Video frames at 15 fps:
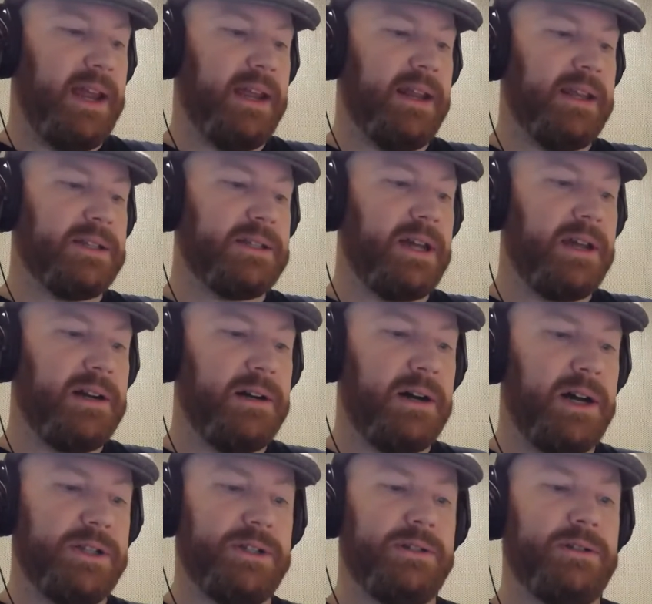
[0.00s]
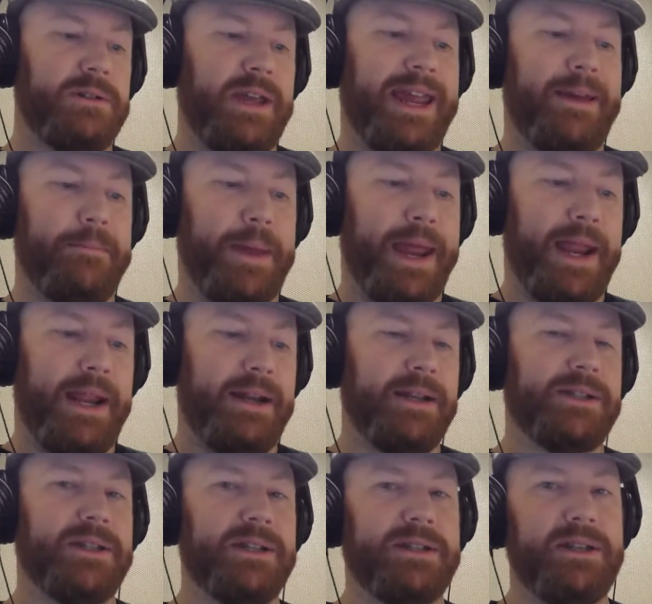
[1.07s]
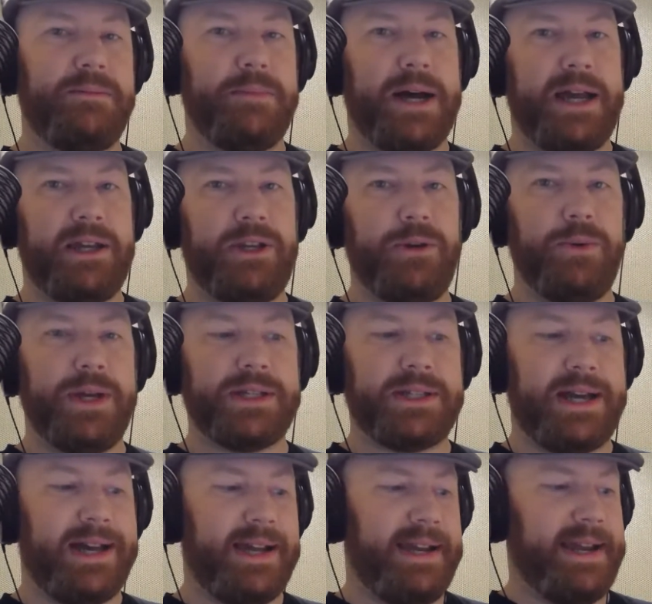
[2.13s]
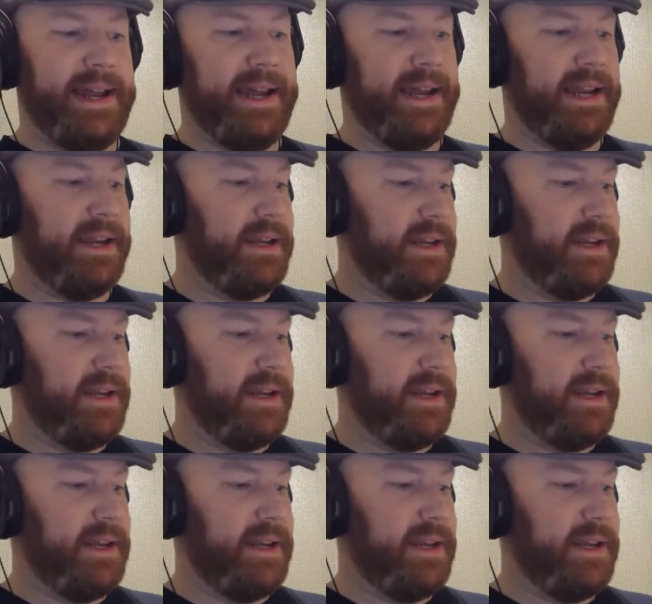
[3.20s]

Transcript: and a psychological campaign assisted by USIA. They're